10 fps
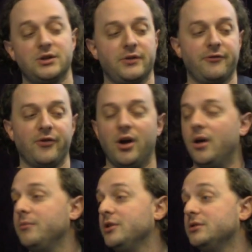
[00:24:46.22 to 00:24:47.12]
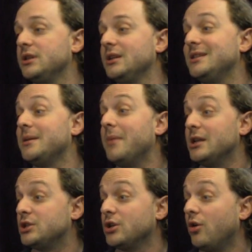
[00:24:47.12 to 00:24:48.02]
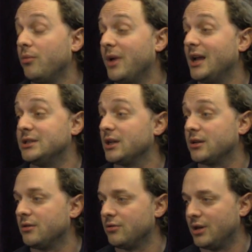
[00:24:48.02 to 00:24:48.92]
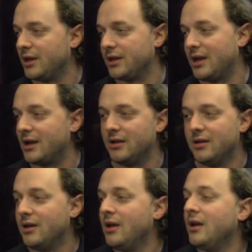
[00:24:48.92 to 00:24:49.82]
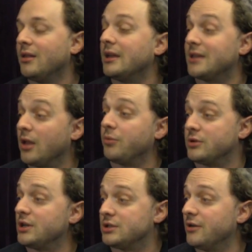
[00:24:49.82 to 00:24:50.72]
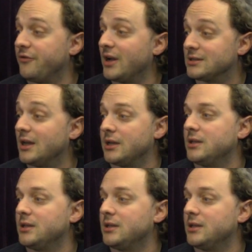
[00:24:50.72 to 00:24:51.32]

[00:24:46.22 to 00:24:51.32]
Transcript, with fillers: from using dimensional magic, or like like teleportation effects, like